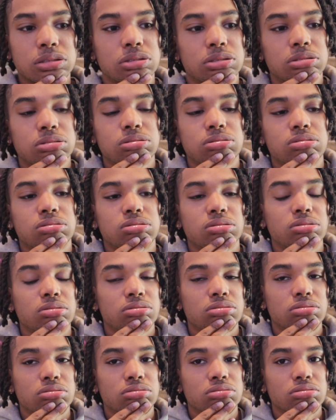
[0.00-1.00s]

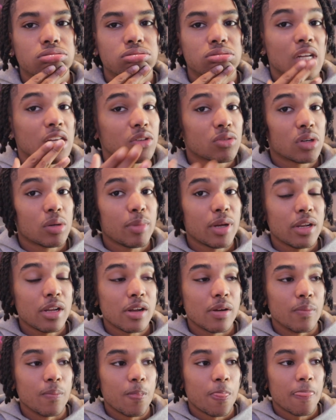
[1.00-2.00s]
So that's where I'm at
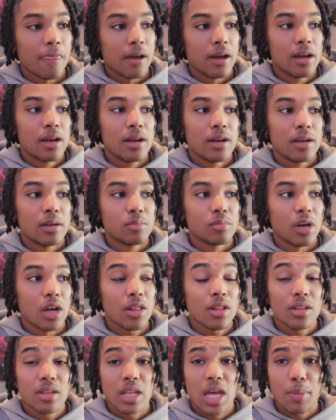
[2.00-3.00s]
now.
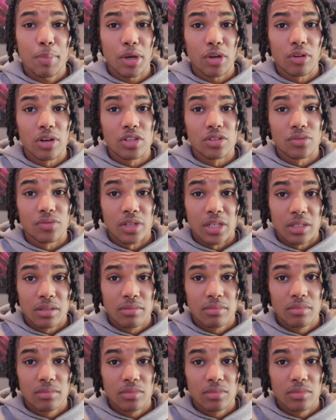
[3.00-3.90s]
Other than that, my grades are fine.